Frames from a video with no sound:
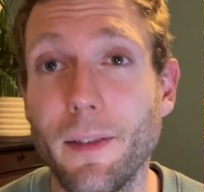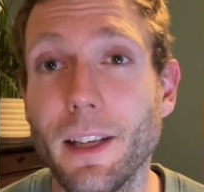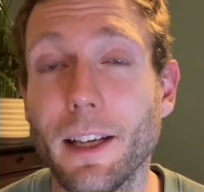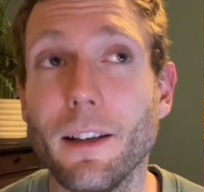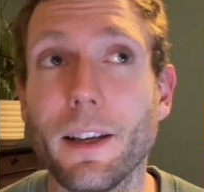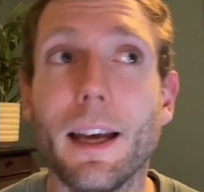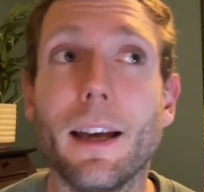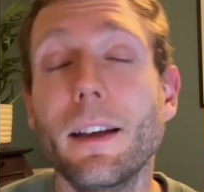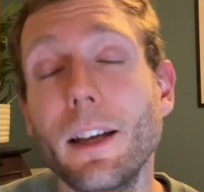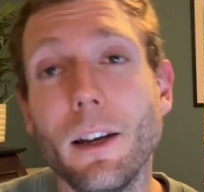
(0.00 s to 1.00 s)
take a look
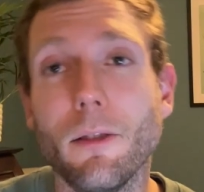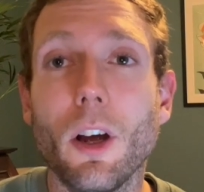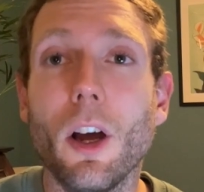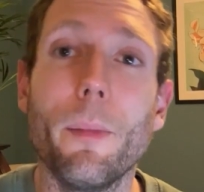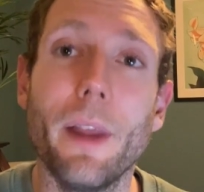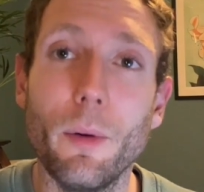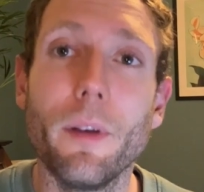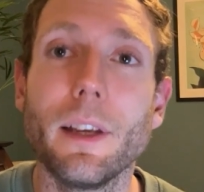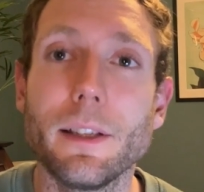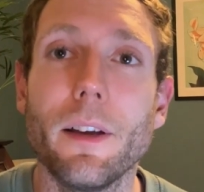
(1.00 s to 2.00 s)
at, right up there
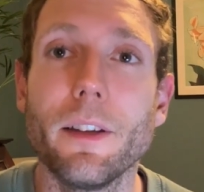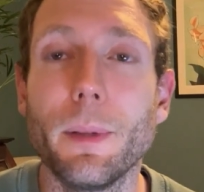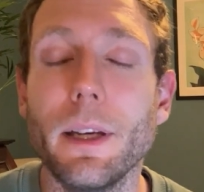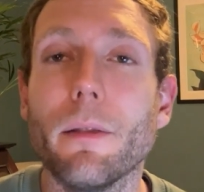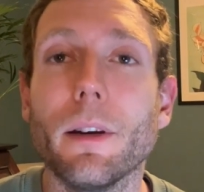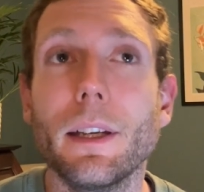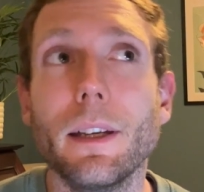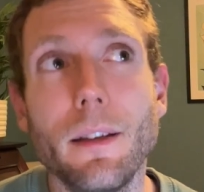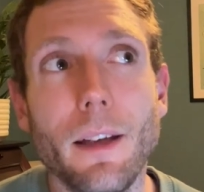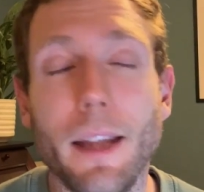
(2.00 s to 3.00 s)
with things like the Speed 3
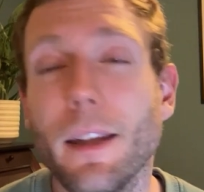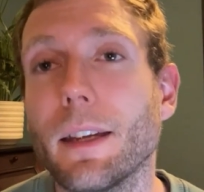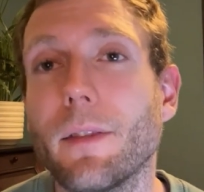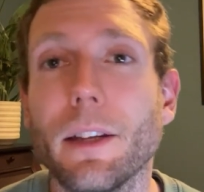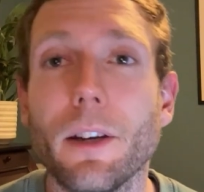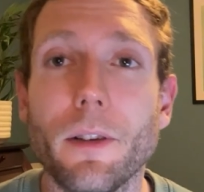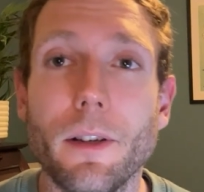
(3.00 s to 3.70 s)
and the Deviate Nitro